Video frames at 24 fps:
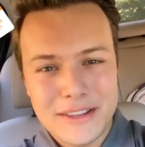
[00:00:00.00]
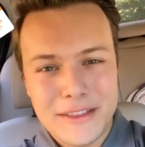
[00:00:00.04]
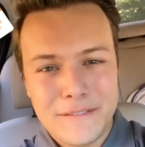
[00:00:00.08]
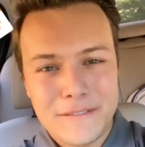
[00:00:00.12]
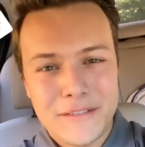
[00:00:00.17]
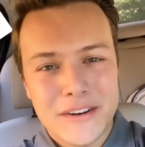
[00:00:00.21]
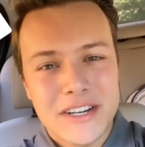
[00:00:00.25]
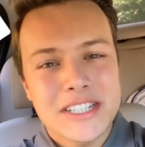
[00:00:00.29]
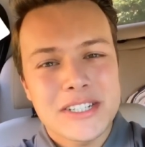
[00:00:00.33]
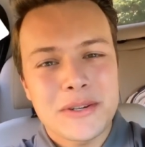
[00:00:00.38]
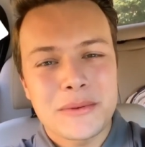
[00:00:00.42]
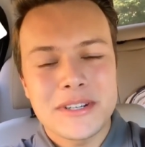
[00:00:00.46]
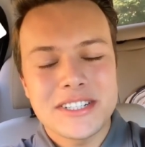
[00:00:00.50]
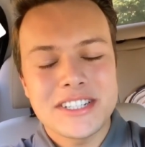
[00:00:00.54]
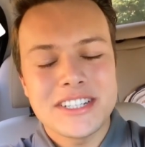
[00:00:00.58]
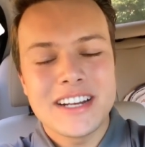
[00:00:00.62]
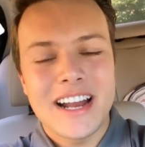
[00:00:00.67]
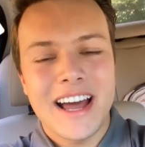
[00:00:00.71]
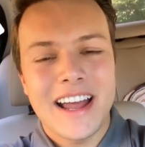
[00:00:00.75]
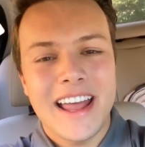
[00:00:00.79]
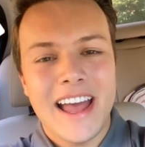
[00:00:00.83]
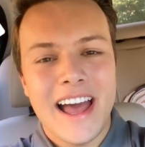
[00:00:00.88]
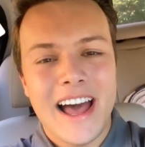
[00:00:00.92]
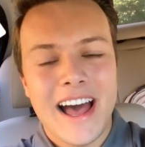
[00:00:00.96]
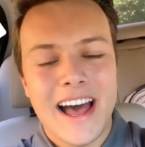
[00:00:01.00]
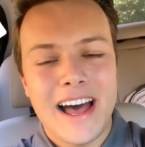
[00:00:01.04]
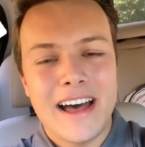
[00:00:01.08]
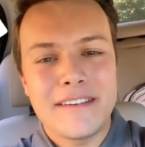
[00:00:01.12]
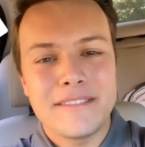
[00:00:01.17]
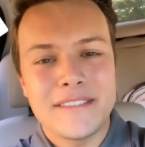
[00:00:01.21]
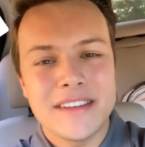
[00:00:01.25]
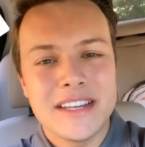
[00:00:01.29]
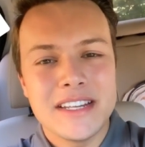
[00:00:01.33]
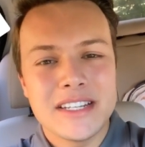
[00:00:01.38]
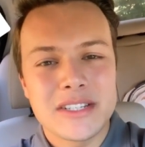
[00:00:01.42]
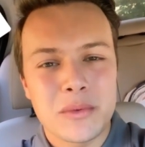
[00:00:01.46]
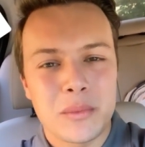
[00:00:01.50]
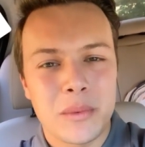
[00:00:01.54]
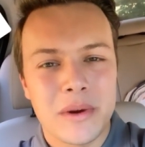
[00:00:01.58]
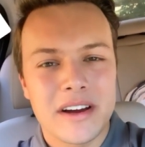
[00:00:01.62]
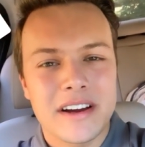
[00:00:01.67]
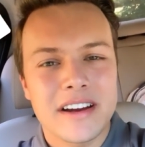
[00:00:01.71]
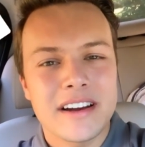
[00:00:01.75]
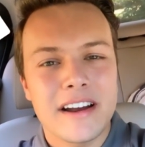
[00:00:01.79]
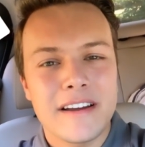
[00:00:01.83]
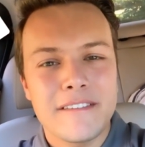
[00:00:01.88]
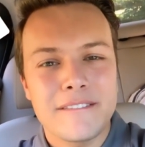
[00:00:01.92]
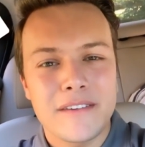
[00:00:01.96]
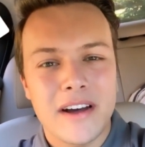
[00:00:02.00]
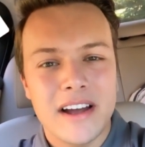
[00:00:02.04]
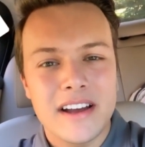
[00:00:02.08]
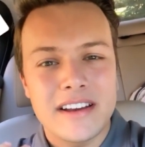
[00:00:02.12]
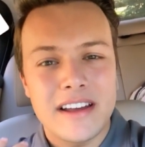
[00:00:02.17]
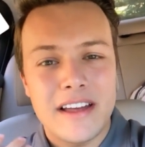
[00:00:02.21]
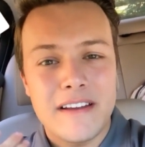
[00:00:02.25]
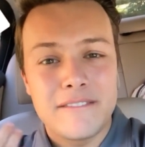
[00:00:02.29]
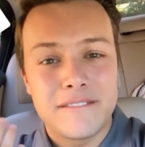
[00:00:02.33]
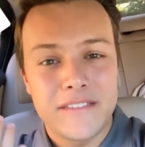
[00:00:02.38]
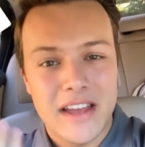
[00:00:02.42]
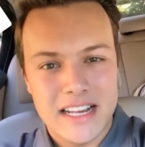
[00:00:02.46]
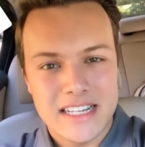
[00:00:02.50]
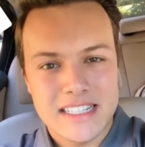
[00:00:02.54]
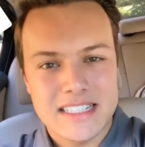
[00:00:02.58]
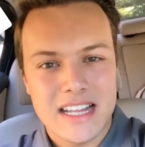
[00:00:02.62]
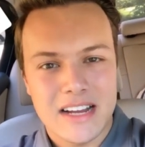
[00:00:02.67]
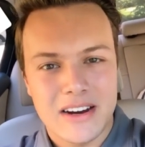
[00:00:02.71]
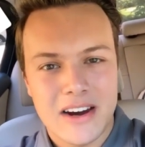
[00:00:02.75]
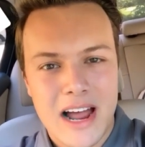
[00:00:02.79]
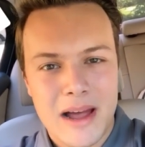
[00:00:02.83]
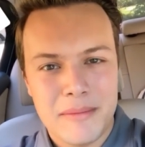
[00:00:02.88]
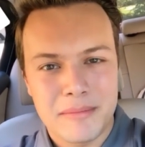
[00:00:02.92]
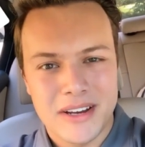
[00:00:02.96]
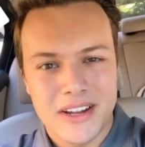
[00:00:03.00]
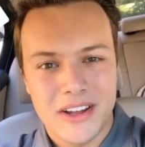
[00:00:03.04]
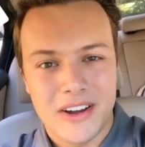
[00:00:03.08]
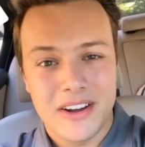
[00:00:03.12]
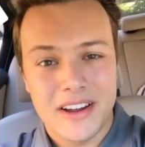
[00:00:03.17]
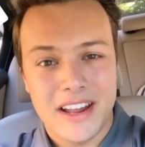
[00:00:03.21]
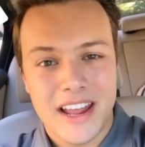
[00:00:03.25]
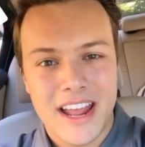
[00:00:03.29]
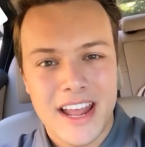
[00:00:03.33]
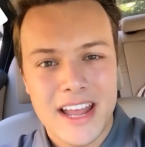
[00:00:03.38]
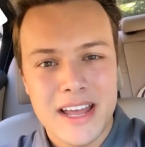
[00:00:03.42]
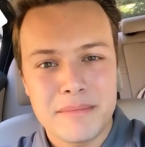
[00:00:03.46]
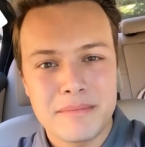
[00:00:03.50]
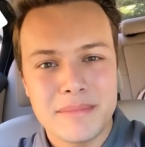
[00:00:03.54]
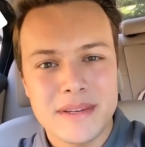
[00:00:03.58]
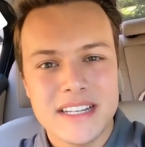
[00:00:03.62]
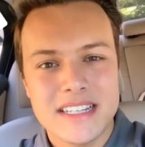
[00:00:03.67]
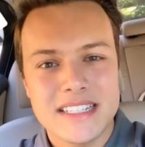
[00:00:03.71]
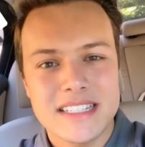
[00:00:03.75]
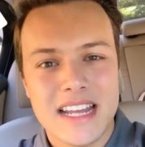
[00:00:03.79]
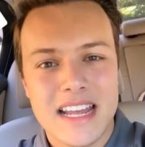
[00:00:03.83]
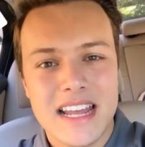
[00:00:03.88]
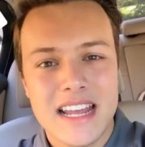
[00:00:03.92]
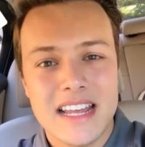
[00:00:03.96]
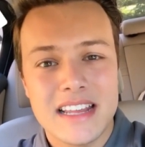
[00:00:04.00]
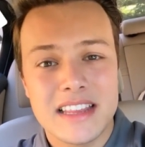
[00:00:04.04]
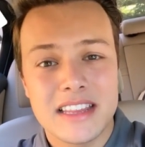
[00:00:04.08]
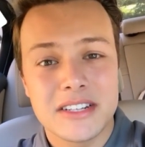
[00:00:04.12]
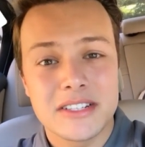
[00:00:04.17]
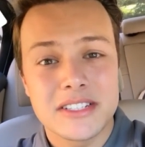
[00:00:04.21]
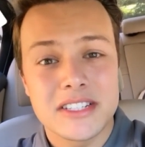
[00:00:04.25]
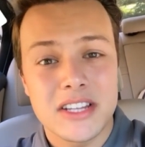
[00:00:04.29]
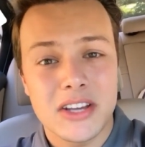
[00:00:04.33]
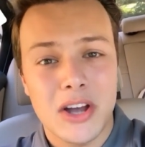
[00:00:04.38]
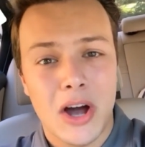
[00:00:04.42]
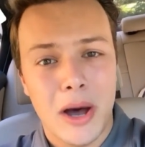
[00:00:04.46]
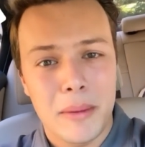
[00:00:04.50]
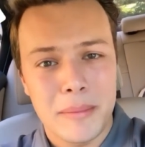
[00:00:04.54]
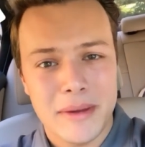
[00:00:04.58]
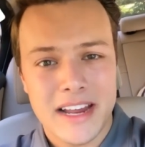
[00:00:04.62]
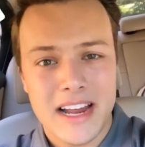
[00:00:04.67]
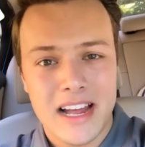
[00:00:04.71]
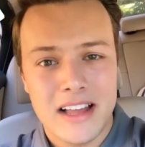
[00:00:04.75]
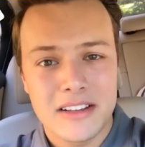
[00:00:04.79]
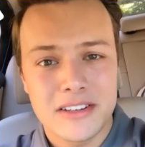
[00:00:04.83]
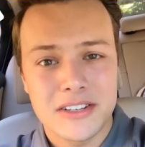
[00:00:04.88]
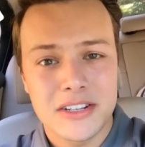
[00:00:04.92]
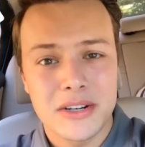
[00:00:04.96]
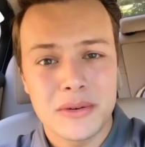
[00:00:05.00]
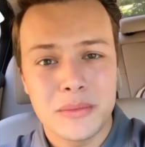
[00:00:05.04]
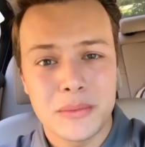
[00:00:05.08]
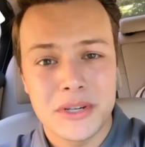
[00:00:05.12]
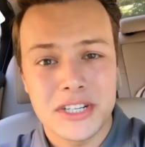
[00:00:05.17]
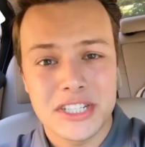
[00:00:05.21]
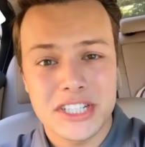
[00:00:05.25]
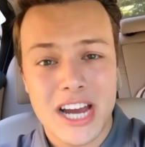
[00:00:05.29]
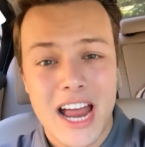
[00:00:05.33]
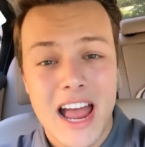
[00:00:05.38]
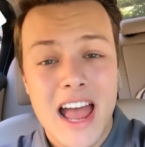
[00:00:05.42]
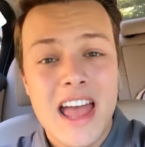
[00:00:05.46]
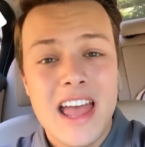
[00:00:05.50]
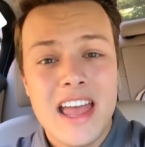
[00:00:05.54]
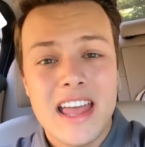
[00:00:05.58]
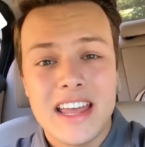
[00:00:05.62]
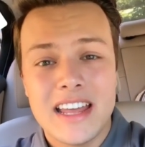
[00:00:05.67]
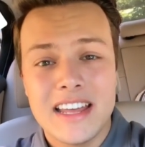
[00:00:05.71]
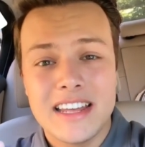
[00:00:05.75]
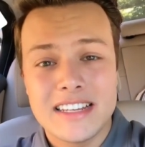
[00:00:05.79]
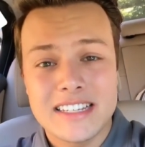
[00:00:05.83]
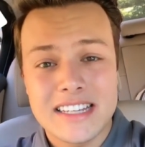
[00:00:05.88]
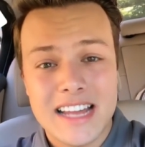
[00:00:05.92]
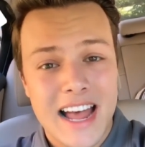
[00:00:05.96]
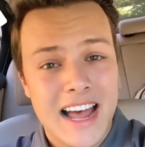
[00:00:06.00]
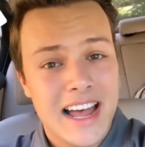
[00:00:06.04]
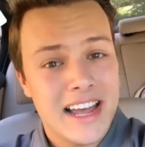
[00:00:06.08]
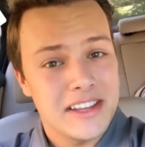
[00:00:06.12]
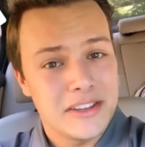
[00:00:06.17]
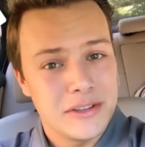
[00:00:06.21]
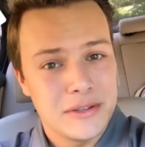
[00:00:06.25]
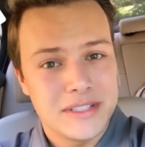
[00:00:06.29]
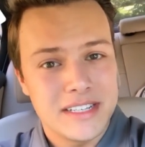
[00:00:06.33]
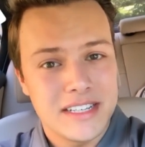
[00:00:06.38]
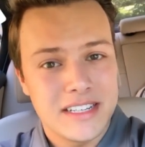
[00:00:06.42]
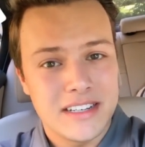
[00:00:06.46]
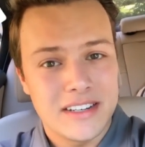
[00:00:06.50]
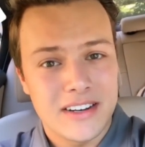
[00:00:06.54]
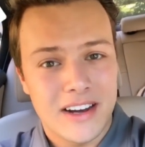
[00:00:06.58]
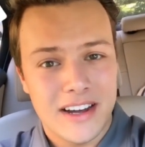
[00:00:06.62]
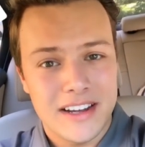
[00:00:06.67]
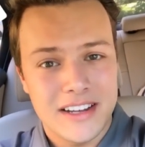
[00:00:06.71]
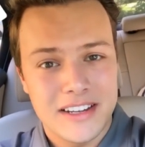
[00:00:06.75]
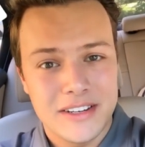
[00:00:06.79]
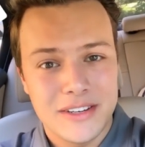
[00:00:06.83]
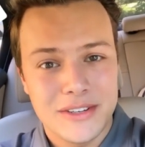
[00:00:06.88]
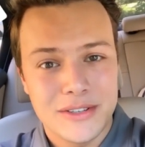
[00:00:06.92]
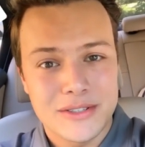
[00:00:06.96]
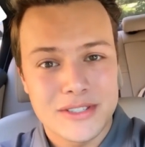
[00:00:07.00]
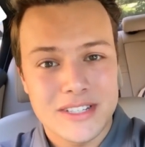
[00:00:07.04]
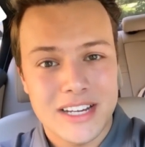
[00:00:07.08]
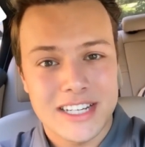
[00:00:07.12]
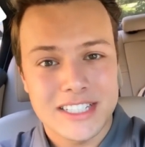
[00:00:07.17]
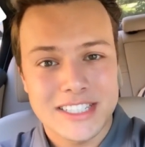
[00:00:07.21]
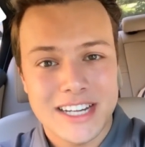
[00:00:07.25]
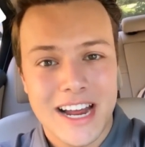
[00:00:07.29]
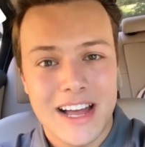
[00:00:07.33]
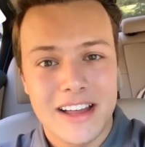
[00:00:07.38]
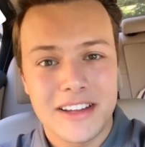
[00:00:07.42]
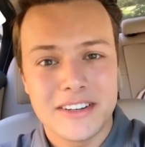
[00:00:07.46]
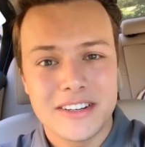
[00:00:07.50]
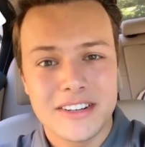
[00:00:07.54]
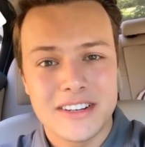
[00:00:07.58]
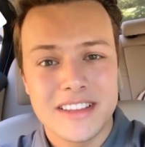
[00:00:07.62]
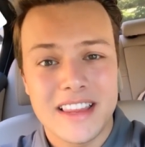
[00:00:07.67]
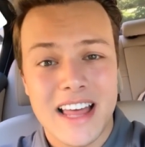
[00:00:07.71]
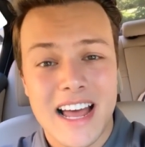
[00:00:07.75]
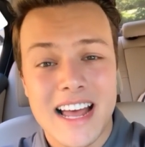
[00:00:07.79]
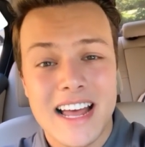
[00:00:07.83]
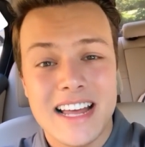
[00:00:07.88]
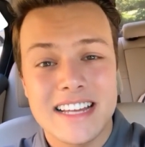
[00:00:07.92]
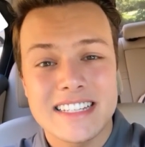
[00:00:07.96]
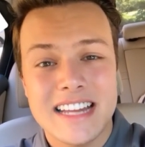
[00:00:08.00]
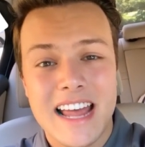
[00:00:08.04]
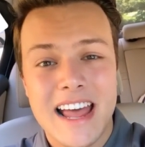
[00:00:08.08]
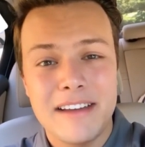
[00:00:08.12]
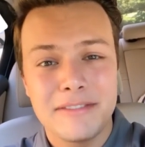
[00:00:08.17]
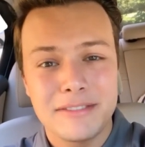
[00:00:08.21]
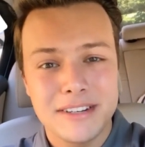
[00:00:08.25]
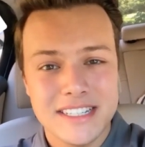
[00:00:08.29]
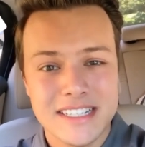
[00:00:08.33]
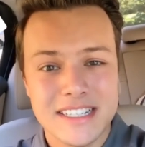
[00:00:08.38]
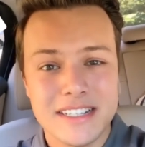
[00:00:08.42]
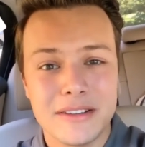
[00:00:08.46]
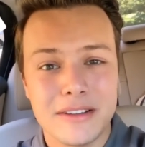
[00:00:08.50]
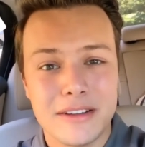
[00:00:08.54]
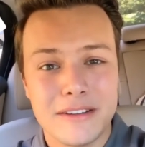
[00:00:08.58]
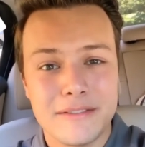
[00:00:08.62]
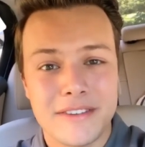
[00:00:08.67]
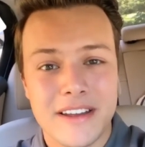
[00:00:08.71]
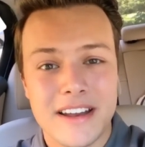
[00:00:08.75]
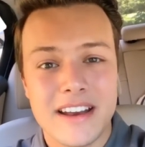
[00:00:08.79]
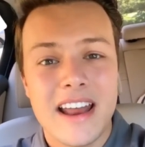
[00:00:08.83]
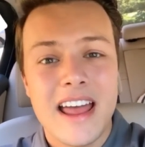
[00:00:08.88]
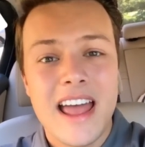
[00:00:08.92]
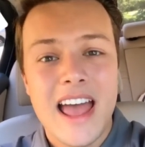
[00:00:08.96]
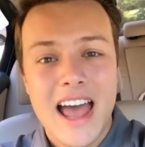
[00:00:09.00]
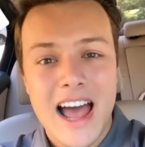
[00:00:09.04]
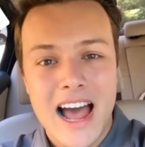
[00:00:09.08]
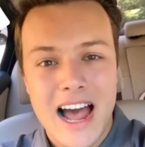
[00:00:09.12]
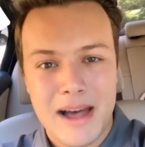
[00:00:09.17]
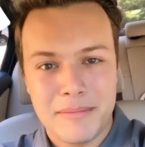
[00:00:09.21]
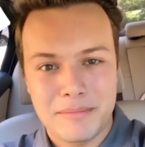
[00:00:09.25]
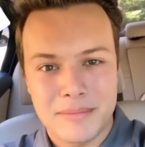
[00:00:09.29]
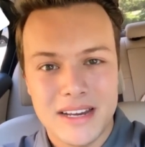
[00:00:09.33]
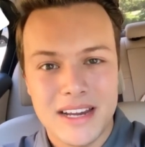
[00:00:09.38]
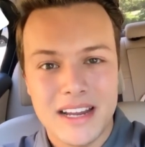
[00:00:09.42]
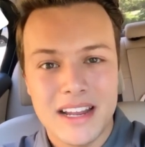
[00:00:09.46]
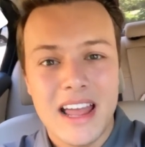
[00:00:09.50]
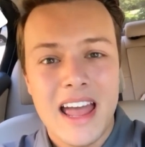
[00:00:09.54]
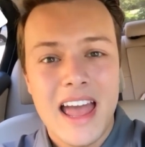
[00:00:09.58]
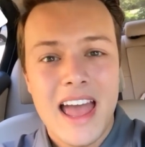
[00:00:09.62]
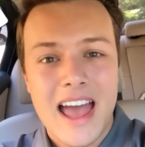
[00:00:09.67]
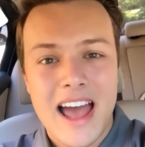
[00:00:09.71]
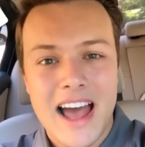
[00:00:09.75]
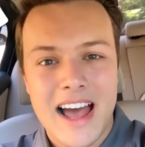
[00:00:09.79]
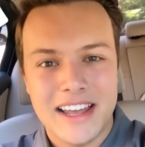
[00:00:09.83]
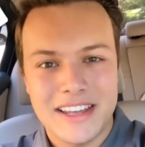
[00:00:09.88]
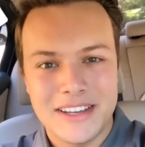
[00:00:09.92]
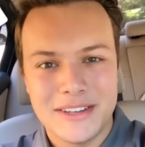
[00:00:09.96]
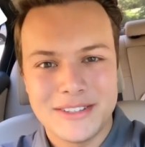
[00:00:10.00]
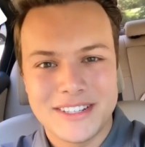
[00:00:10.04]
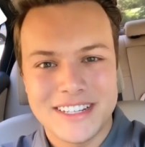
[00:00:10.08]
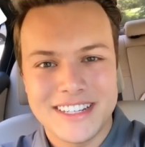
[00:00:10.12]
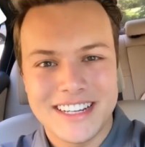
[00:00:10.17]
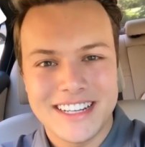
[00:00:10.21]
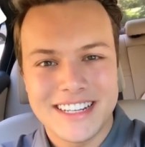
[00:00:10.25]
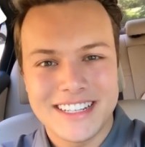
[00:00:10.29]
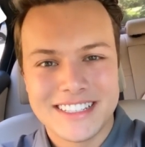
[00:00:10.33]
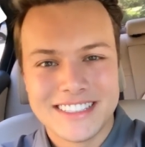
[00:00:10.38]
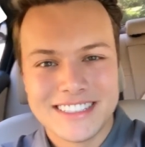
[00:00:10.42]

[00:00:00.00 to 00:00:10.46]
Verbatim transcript: First question I have is where can I find events that are happening on campus? And there's the Comet Calendar, which is at utd.edu slash calendar, and that has every single event happening at UTD.